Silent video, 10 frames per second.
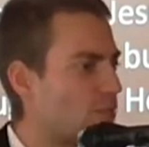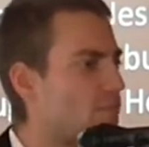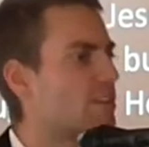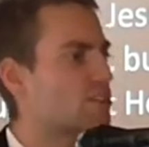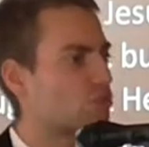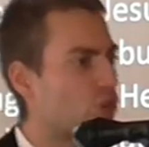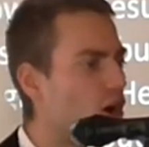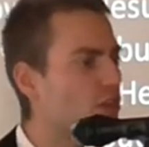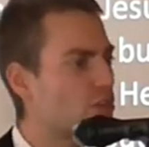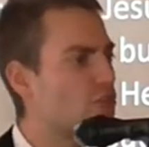someone is
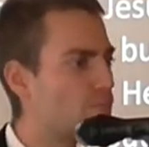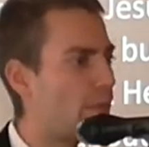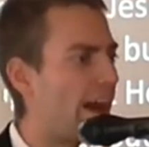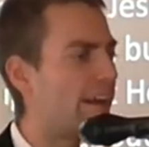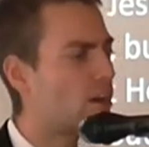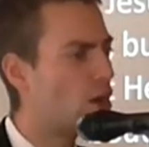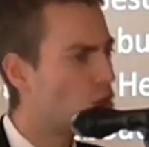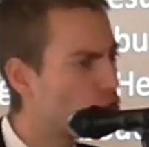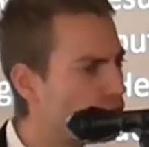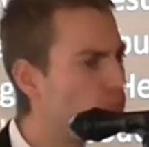calling you
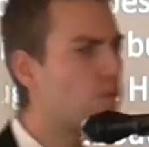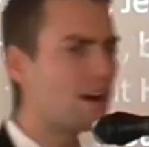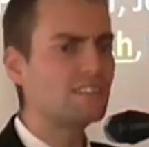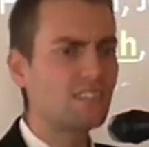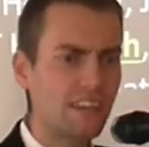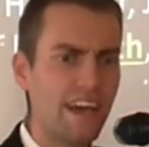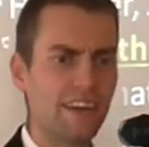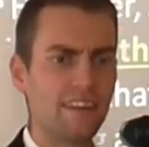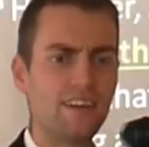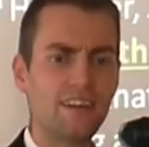back to once
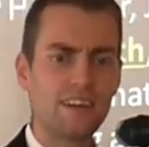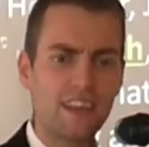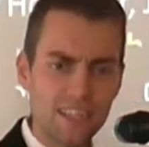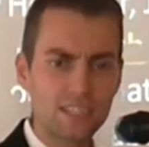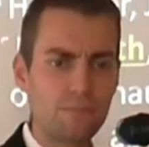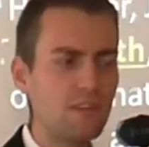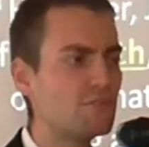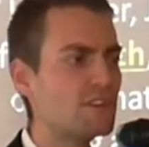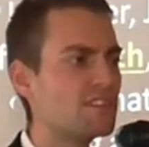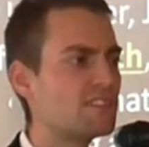again
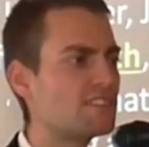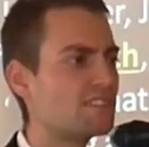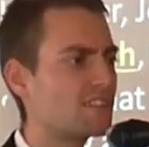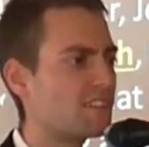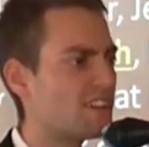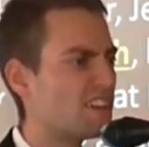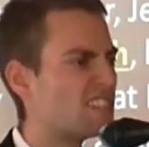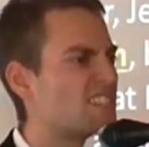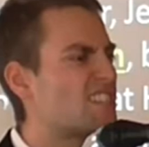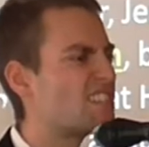experience
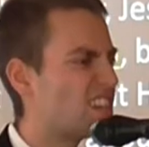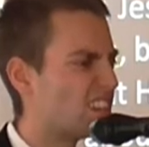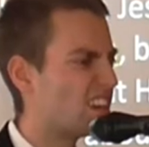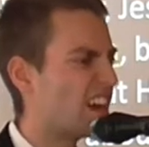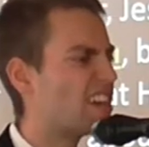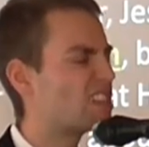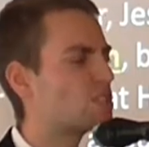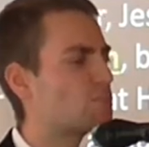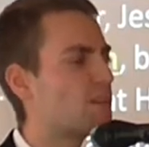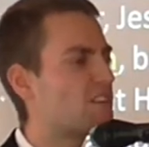sin
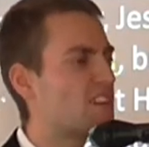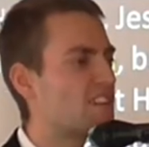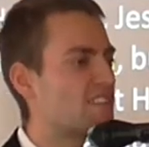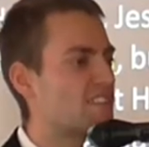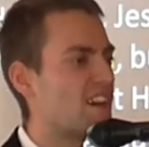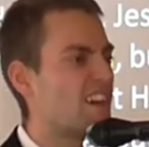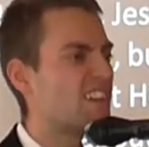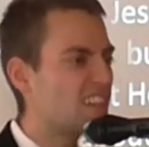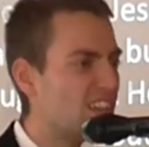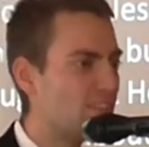and experience
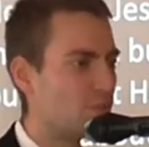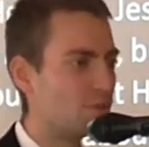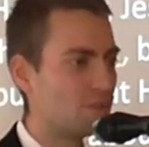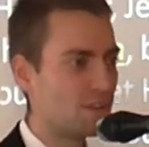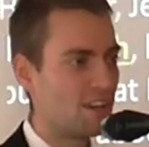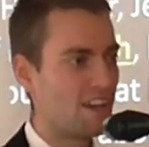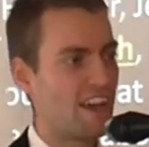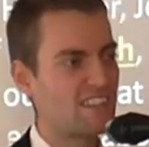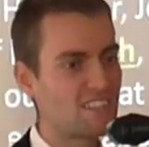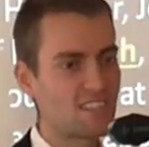evil
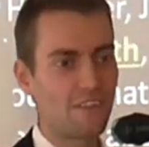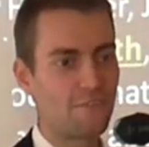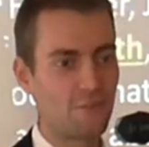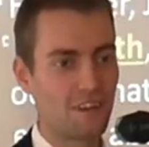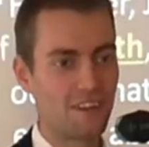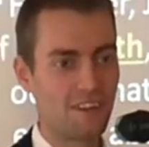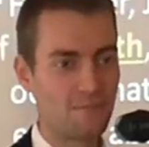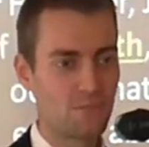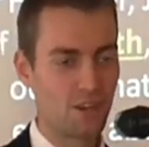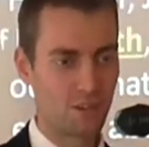and
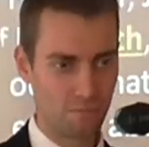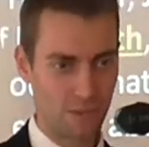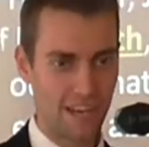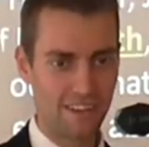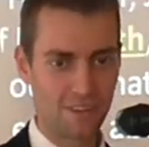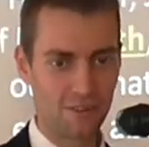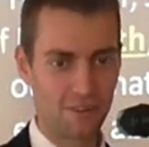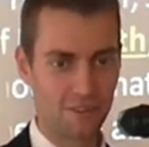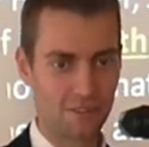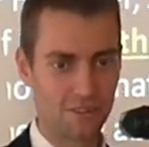suffering on
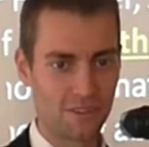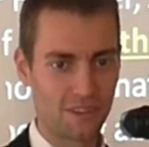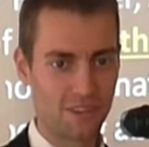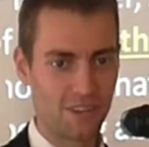planet earth.